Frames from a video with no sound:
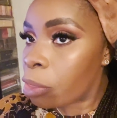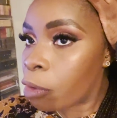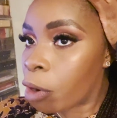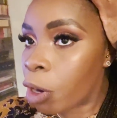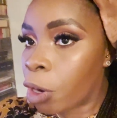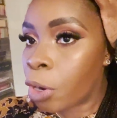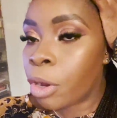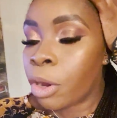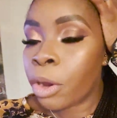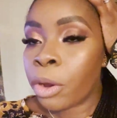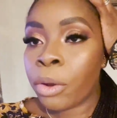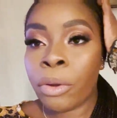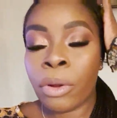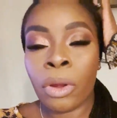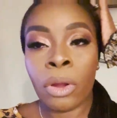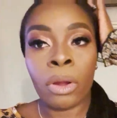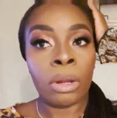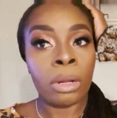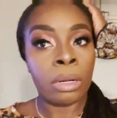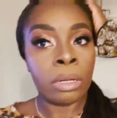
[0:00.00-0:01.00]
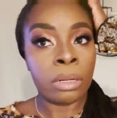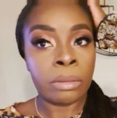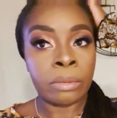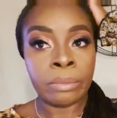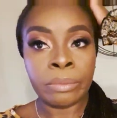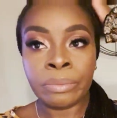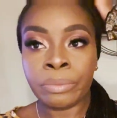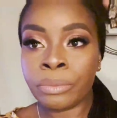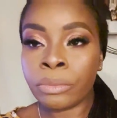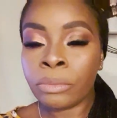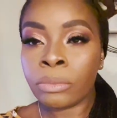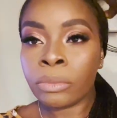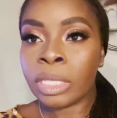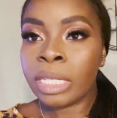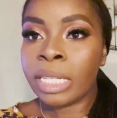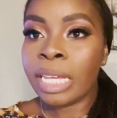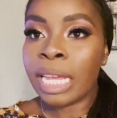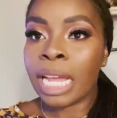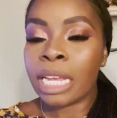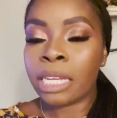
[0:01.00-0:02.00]
through.
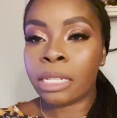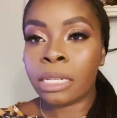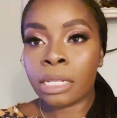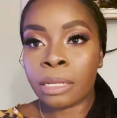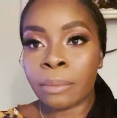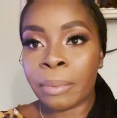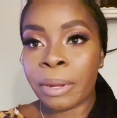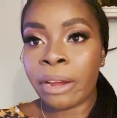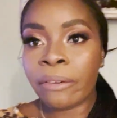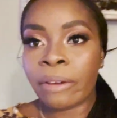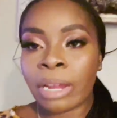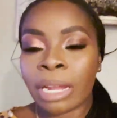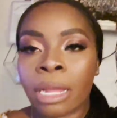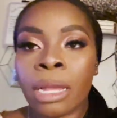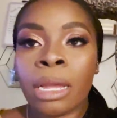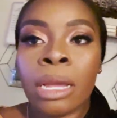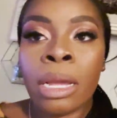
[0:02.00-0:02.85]
Yeah, it's disappearing.